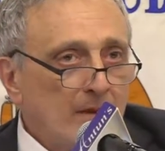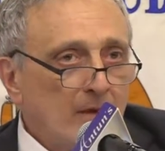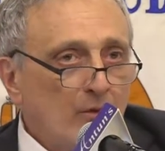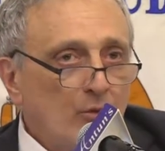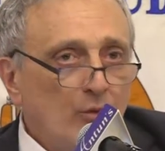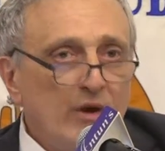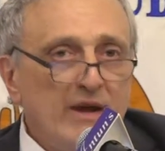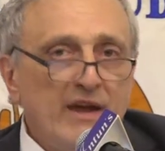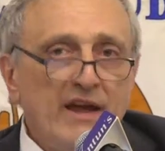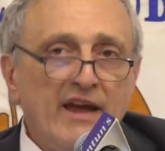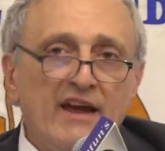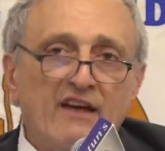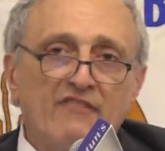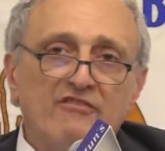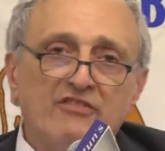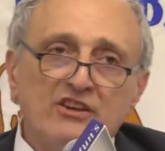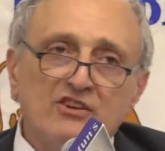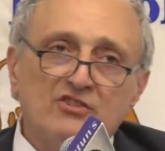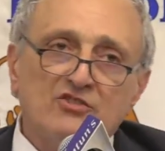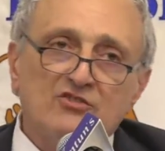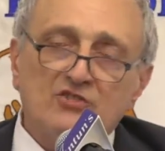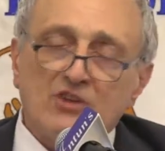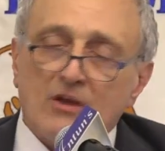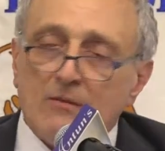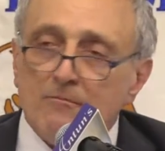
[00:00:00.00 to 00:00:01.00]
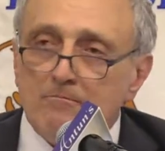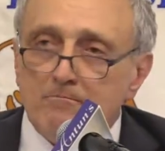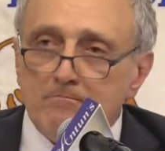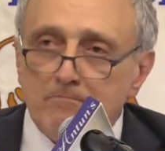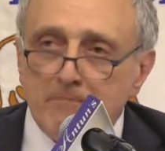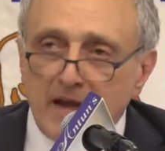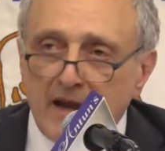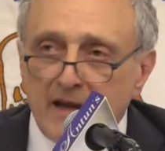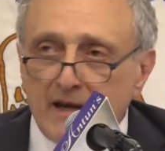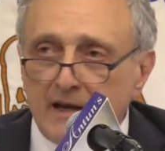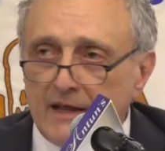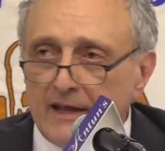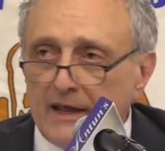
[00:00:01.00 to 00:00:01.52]
We have this
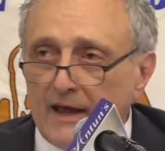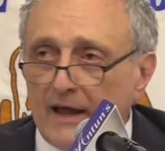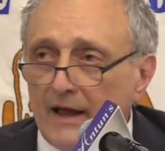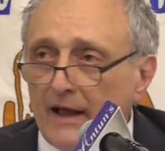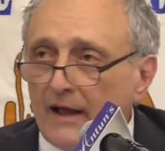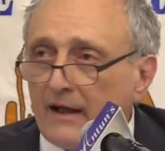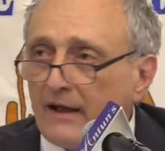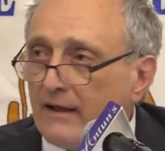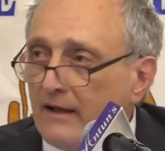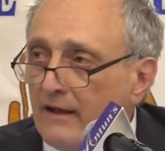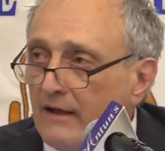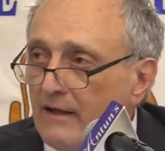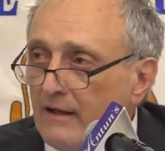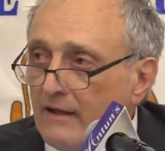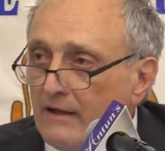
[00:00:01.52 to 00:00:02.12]
maniac